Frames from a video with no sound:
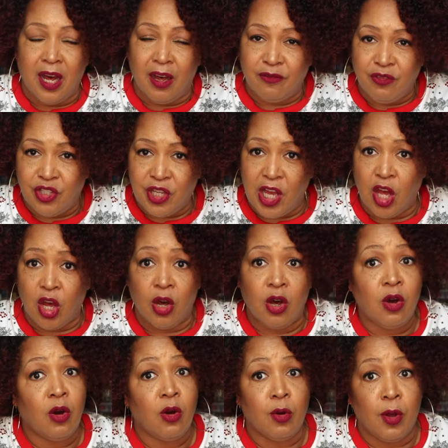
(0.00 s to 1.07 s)
of
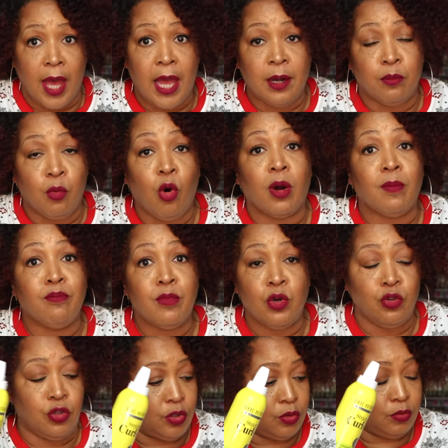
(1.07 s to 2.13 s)
gel and more
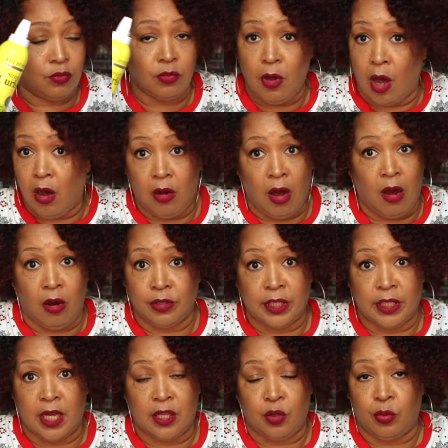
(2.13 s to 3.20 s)
mousse all
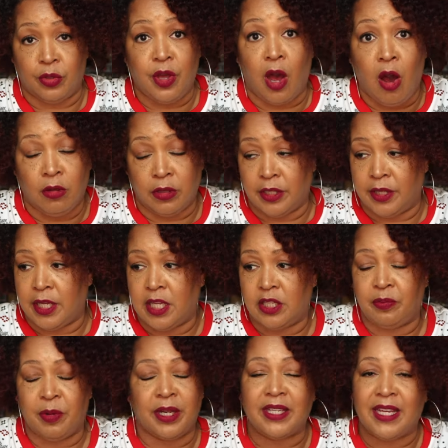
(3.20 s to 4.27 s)
together with all of
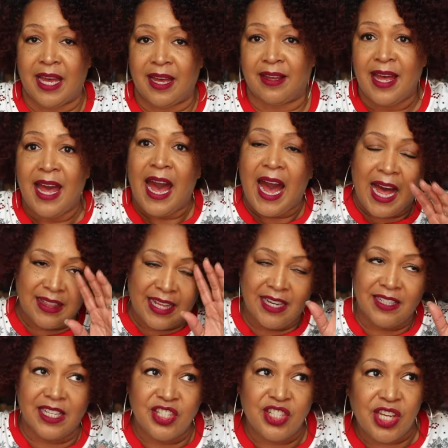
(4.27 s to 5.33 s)
these. But yeah, I
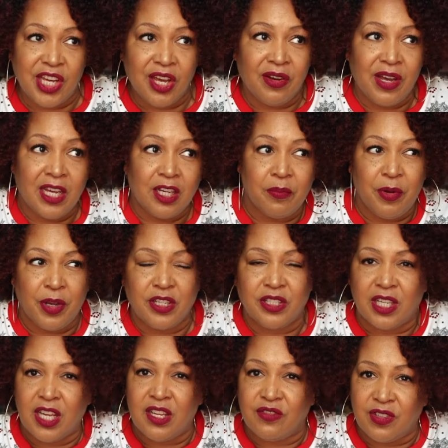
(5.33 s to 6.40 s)
like the gel and
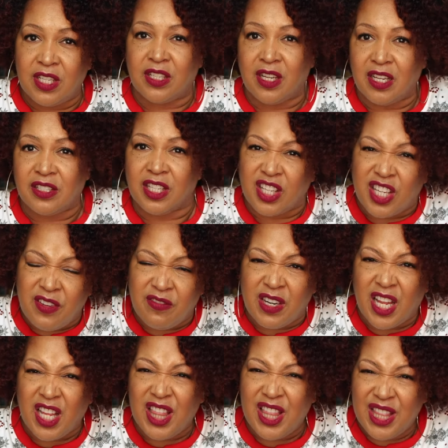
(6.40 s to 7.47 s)
because it gives it, does it give
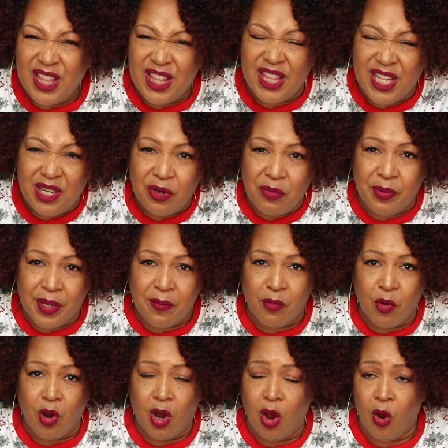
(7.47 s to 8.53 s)
it a little bit
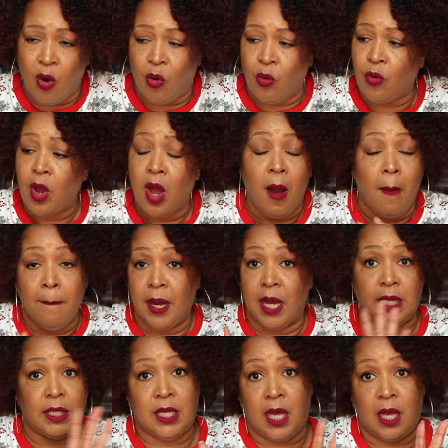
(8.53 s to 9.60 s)
more hold,
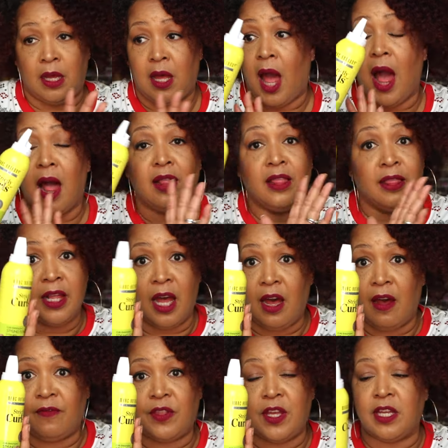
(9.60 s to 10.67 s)
but yeah.
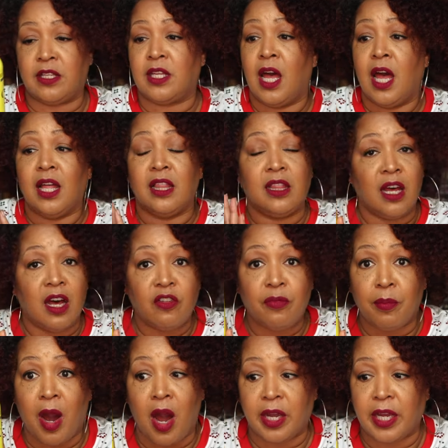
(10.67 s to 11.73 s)
Love this.
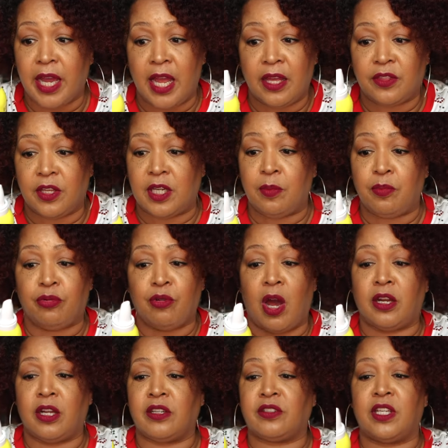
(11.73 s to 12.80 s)
Love Marc Anthony
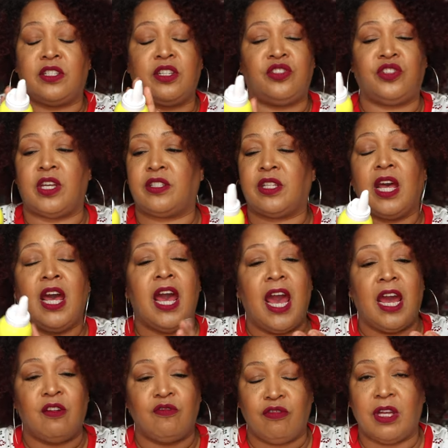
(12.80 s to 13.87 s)
products. This is just
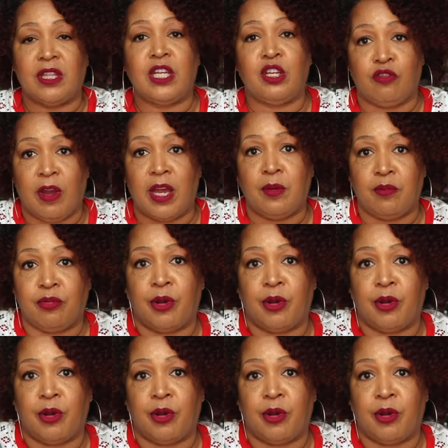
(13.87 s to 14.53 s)
a really great